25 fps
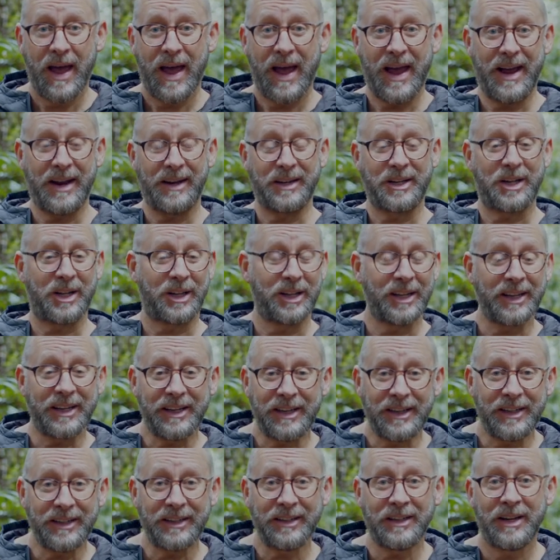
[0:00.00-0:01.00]
and
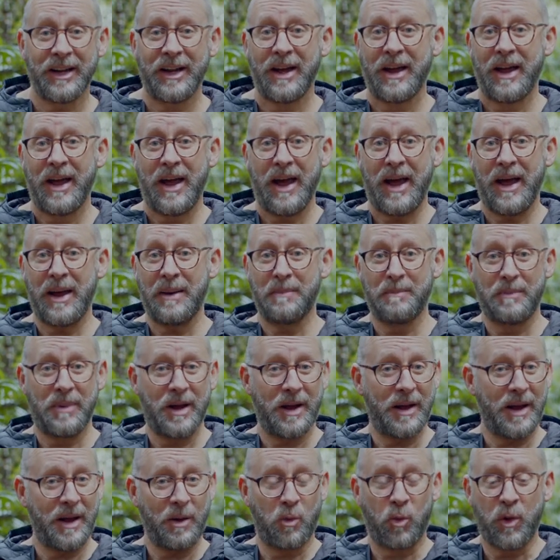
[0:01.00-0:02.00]
clean and
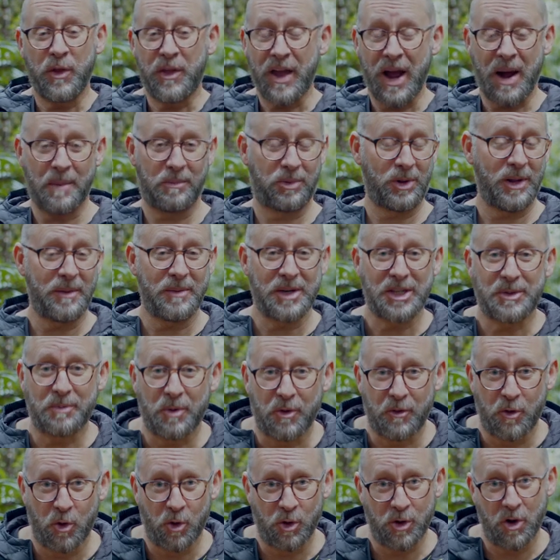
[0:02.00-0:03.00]
without blemish
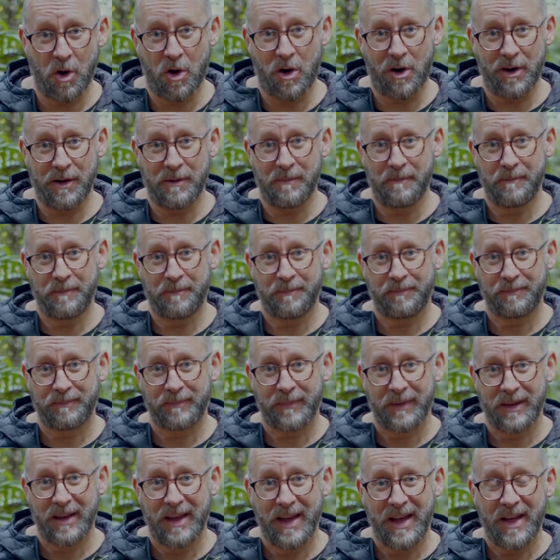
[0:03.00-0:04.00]
before God.
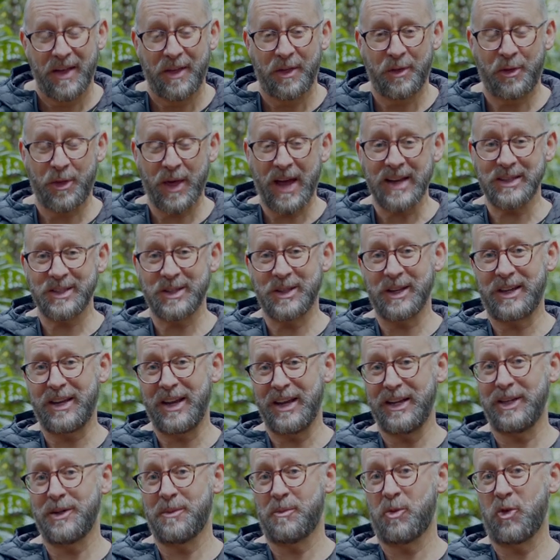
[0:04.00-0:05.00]
That's the
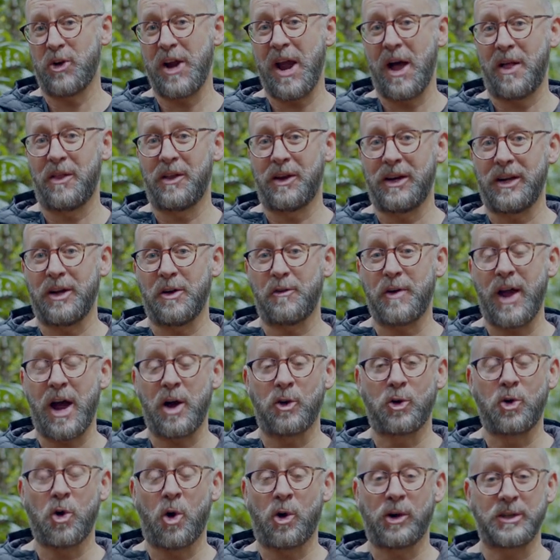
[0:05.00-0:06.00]
kingdom reality of how
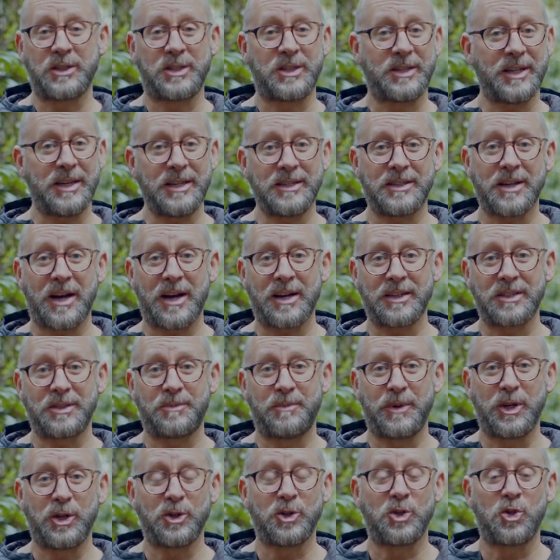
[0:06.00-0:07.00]
God sees us,
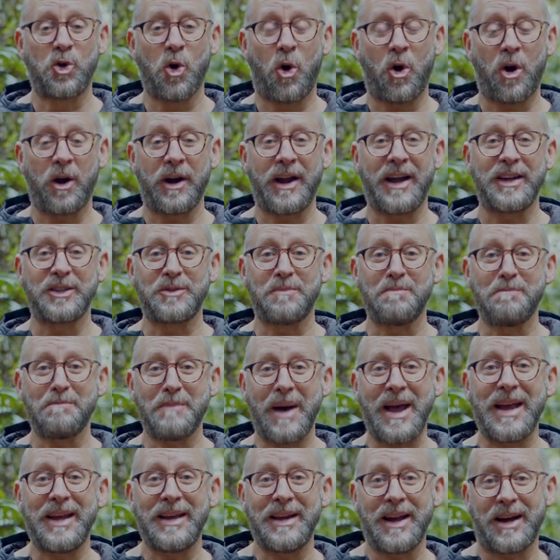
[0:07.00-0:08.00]
because God has
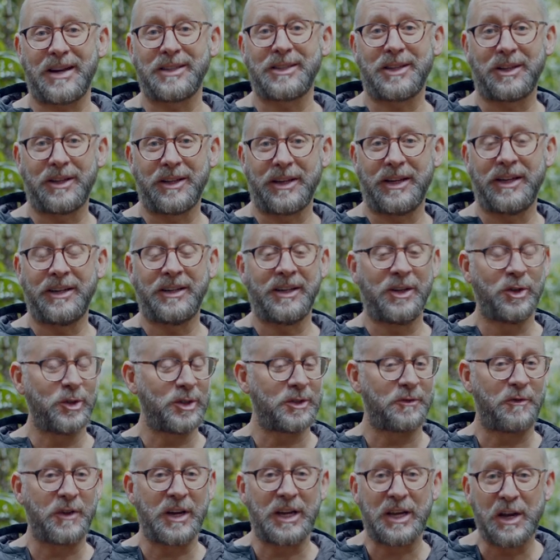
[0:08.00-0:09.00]
made us clean,
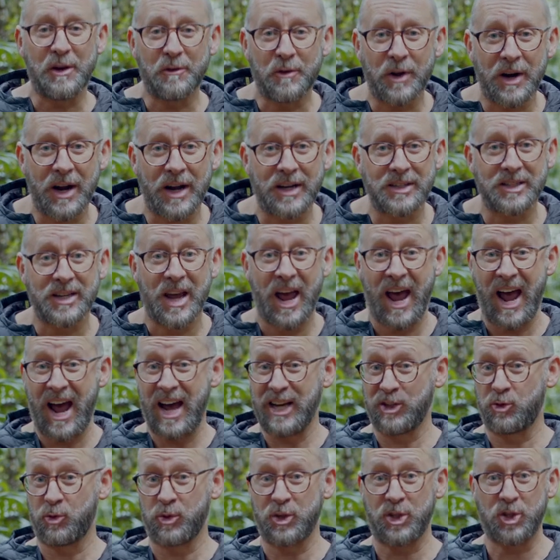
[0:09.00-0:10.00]
has forgiven us,
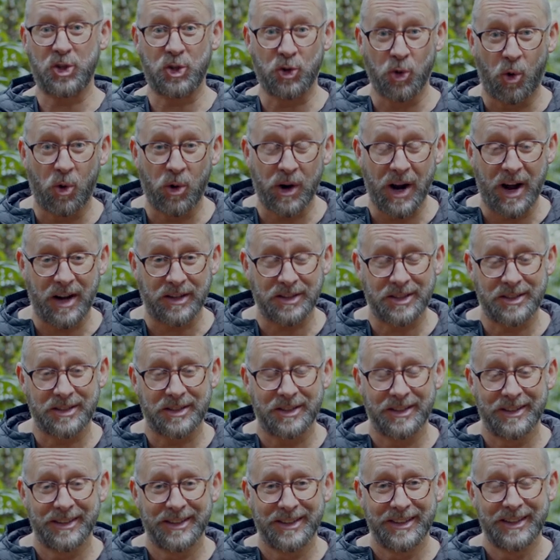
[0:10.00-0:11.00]
has restored us.
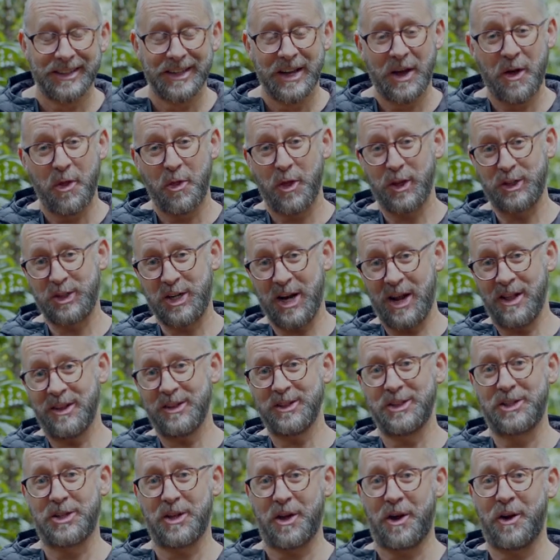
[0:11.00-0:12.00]
The
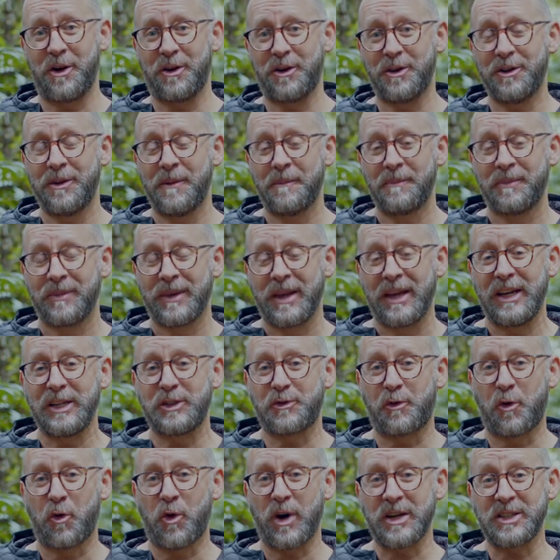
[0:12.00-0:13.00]
challenge, though,
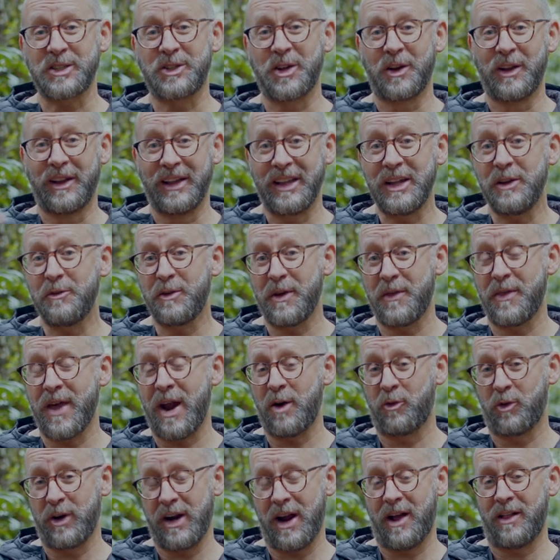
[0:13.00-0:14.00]
is for us to live in
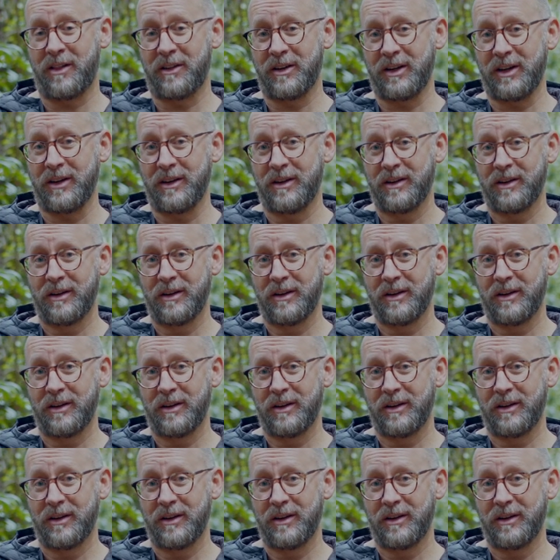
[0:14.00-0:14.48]
that reality.